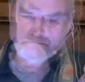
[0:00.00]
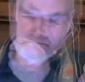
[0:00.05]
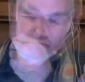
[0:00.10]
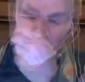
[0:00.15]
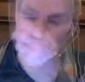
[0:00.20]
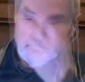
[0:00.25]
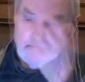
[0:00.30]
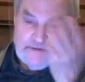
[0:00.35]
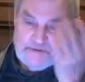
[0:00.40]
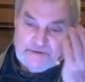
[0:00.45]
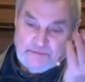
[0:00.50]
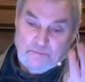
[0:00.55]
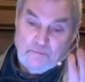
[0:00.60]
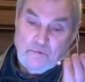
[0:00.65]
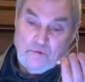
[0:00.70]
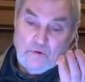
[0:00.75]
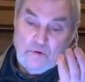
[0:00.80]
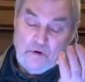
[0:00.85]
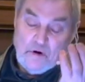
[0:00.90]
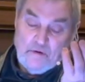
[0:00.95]
There's a
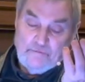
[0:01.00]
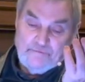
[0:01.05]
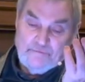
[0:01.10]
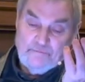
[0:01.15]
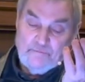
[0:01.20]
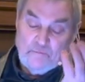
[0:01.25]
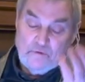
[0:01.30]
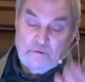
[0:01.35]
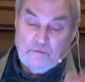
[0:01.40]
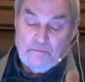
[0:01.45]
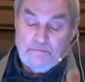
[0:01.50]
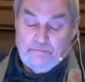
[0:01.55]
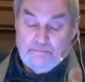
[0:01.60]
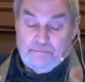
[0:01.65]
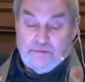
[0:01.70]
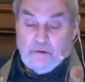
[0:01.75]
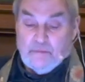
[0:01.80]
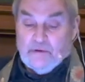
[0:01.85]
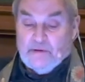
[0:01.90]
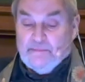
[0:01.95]
more
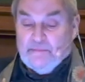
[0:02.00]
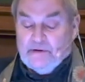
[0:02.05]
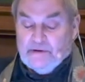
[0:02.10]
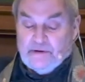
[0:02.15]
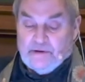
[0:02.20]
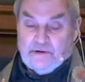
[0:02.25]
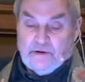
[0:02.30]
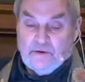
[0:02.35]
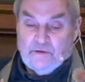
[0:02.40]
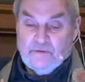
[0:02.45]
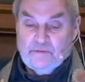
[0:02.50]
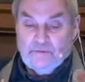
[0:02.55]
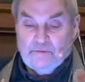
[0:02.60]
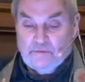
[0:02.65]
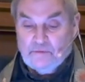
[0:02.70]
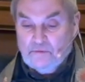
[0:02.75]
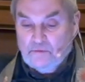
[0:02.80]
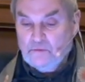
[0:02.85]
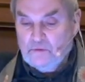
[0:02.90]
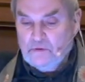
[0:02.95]
probably better known
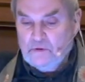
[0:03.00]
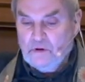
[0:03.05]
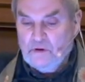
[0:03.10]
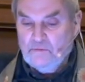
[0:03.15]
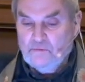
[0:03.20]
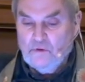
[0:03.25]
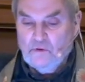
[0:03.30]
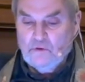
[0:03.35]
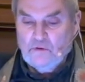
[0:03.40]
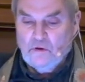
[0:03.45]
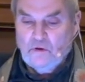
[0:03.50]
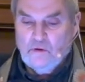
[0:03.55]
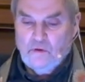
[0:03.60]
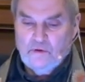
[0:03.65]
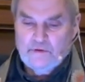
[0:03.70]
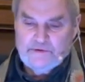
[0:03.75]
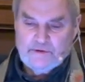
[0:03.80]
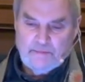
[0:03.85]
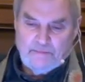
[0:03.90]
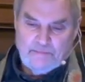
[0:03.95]
Rilke
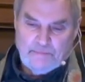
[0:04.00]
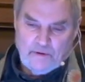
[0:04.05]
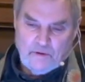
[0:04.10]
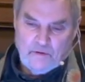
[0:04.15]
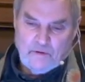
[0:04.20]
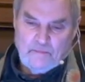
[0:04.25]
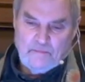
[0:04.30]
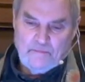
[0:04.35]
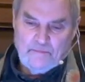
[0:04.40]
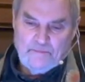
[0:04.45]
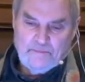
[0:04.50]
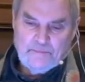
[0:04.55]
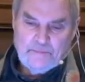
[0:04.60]
autumn poem.